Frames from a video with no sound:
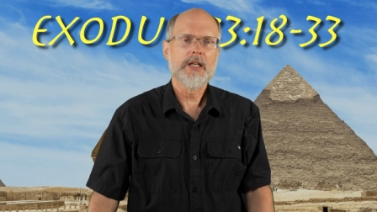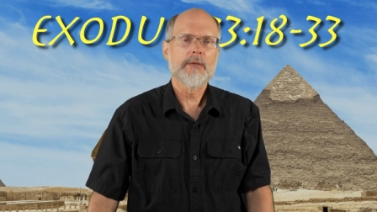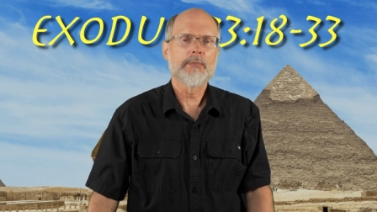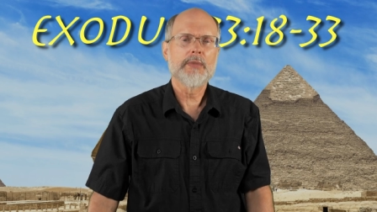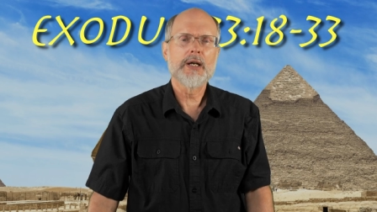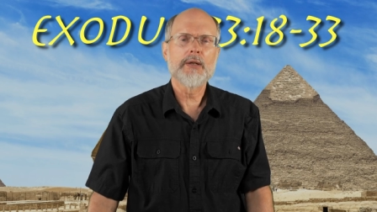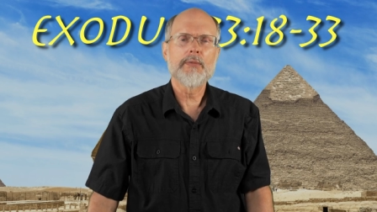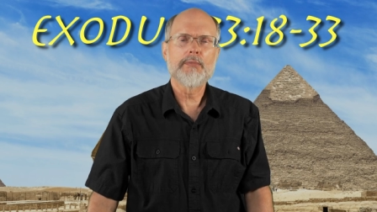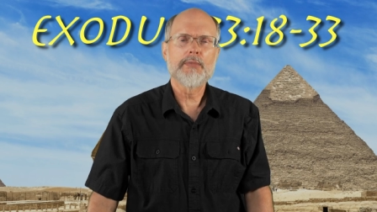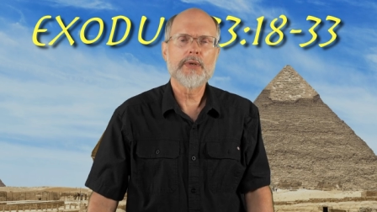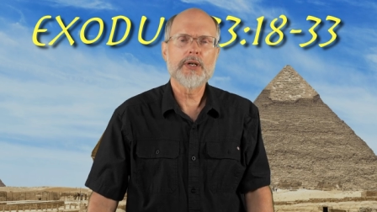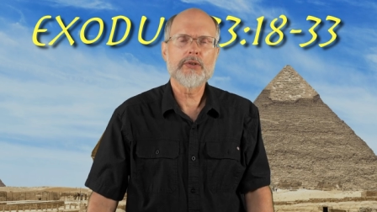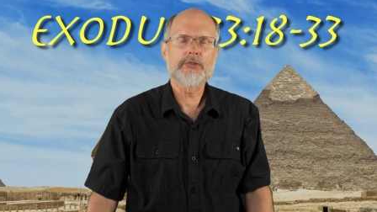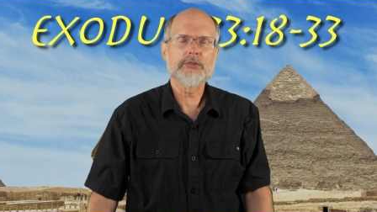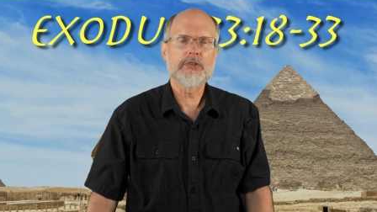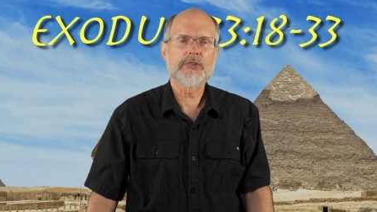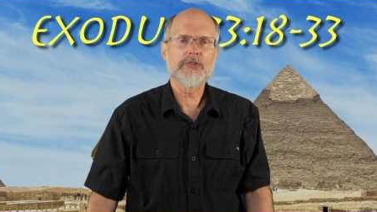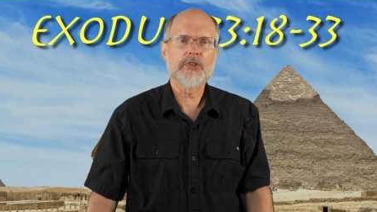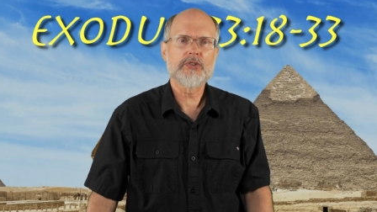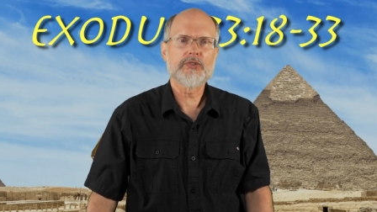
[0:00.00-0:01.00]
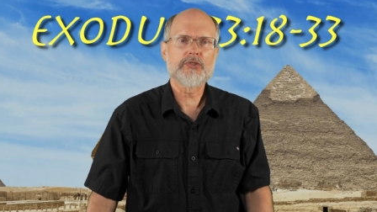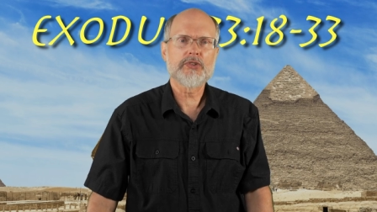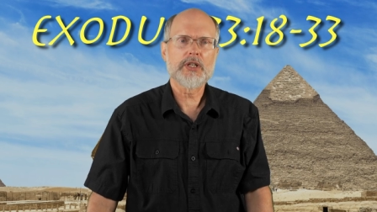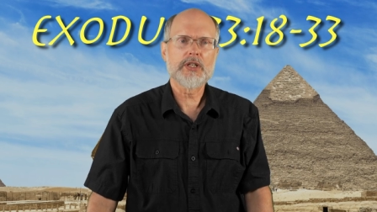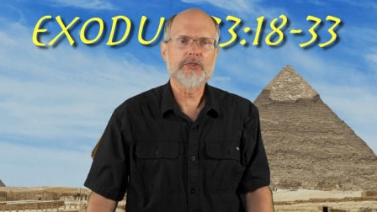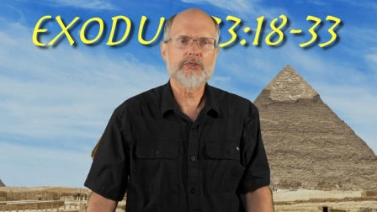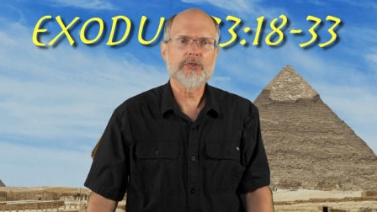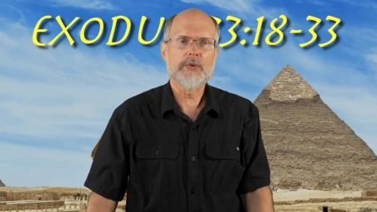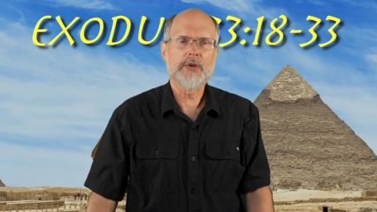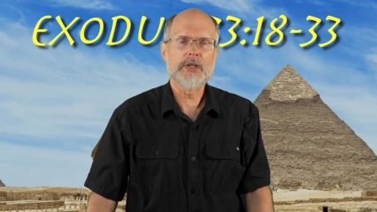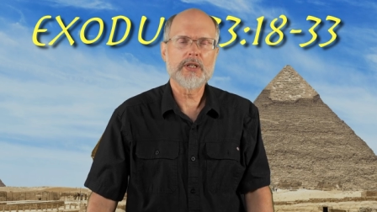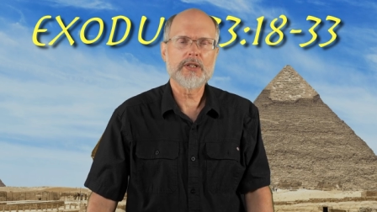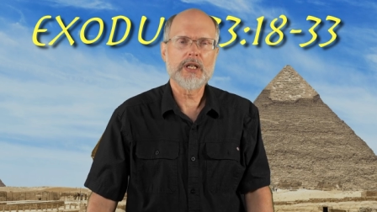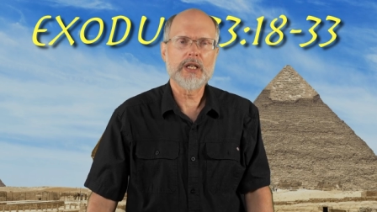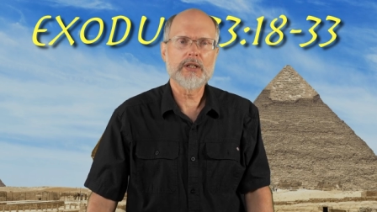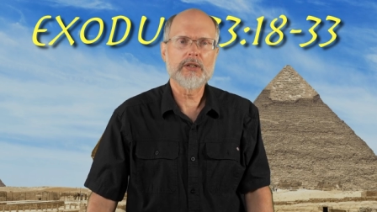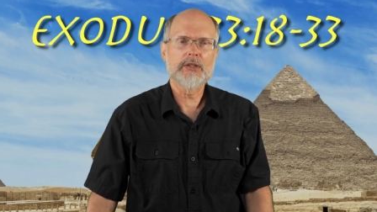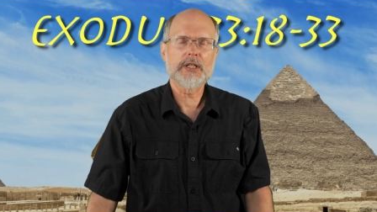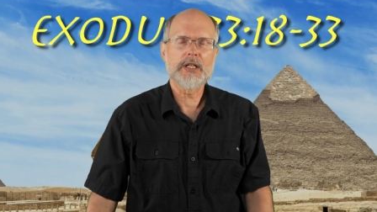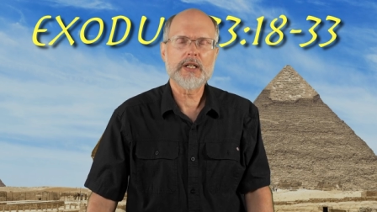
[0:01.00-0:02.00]
But Moses is, is going to,
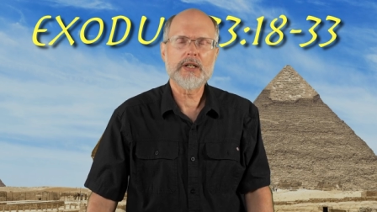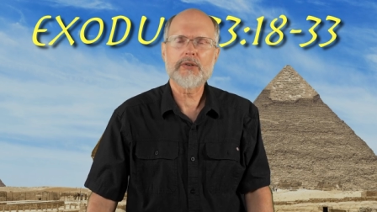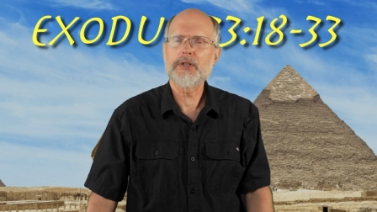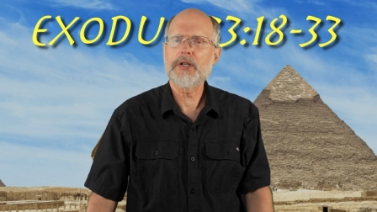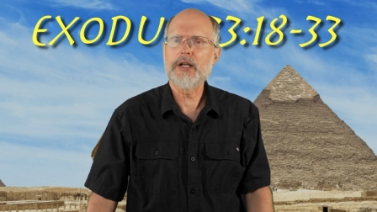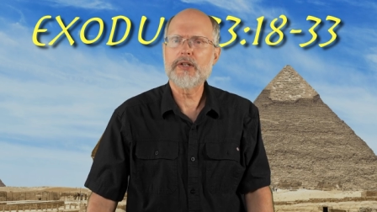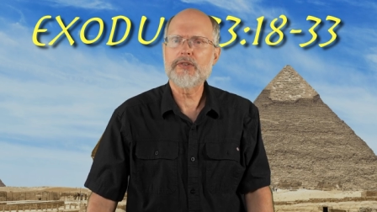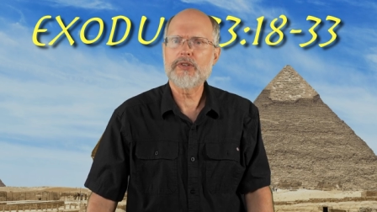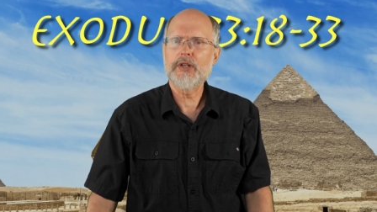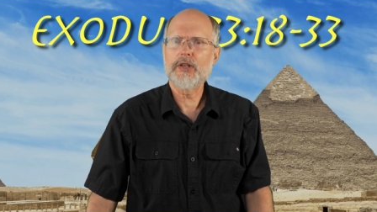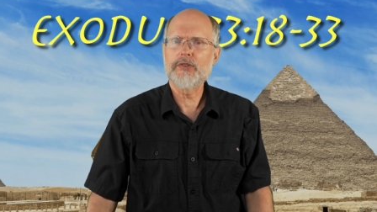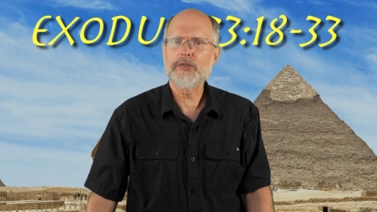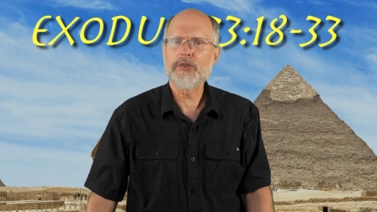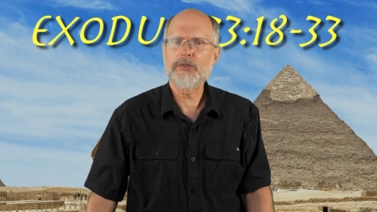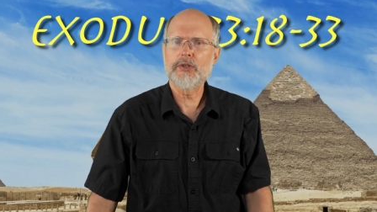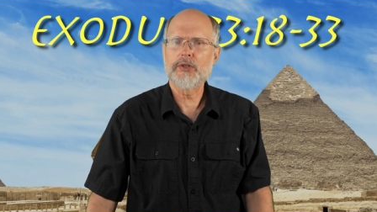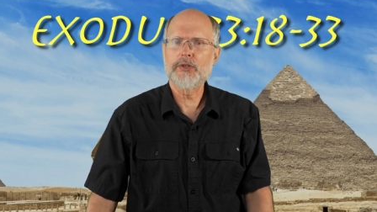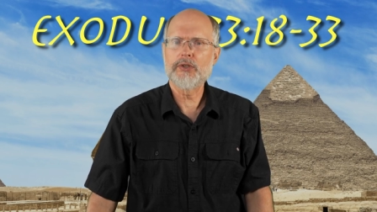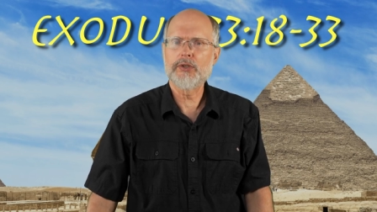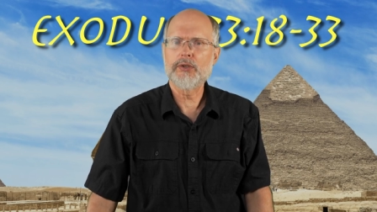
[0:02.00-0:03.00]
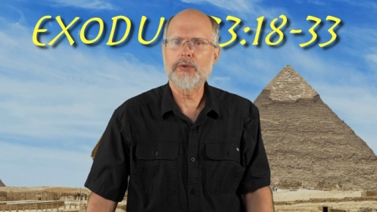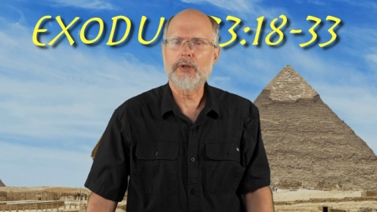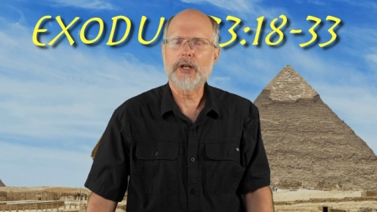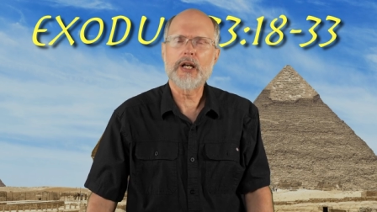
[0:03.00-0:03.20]
and look at how God says he's going to do it.